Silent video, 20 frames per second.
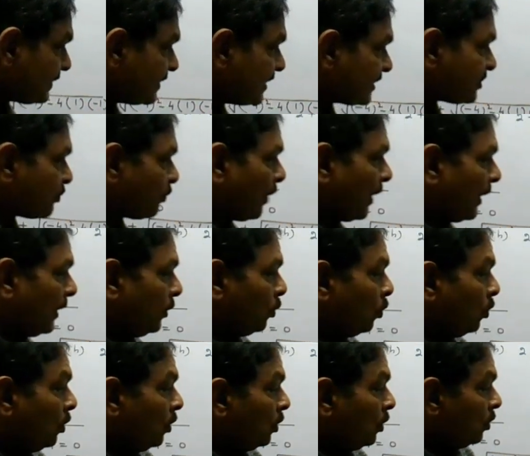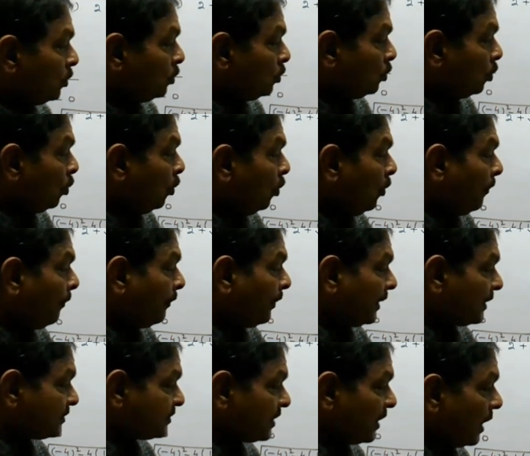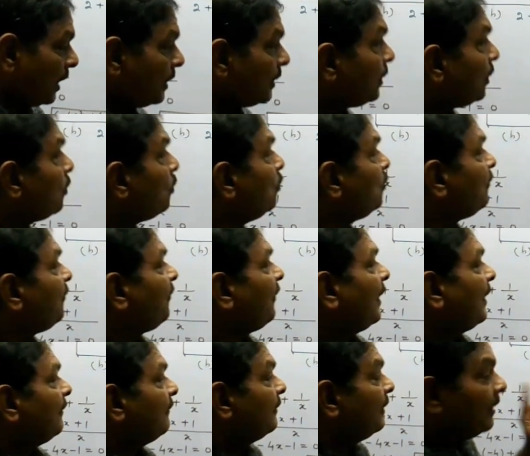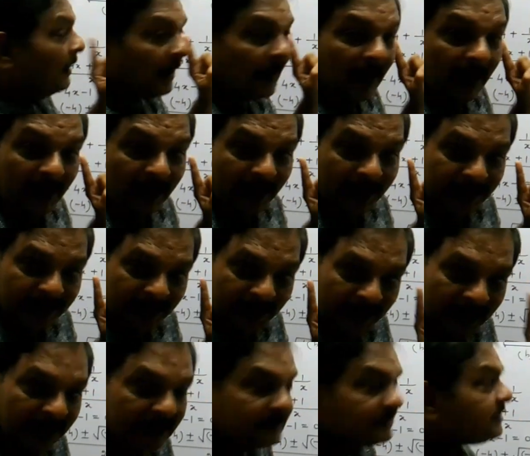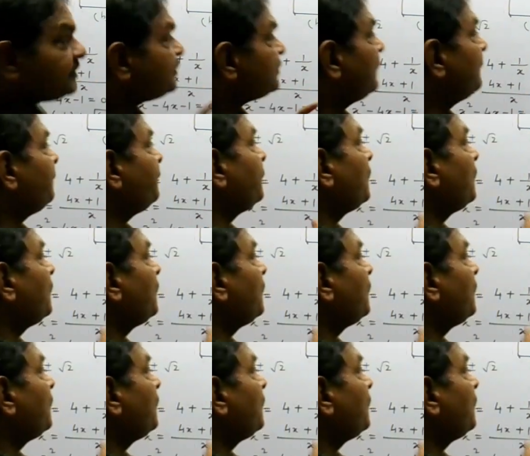this value, 2 plus under root 5. And hence